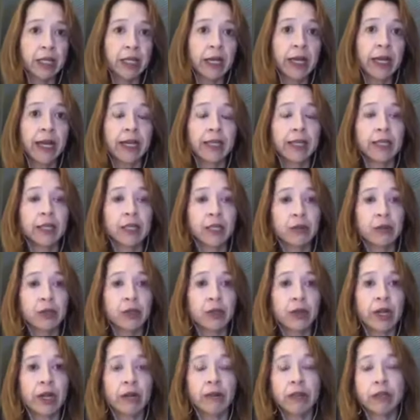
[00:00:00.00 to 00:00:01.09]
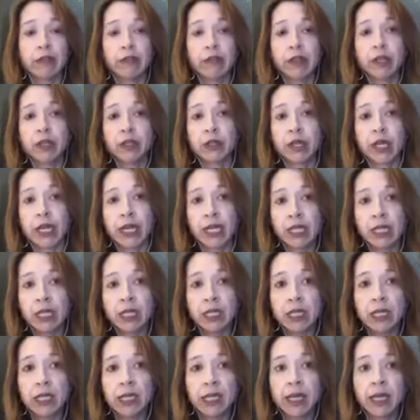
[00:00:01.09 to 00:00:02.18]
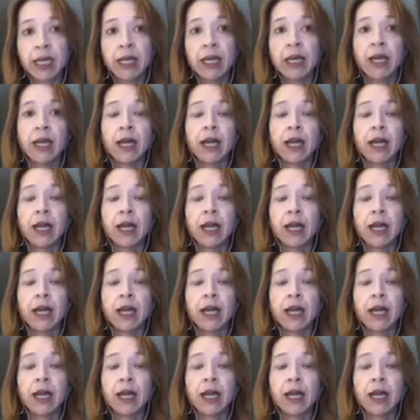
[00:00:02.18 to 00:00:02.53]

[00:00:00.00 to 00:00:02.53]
I think there was quite a bit of curiosity.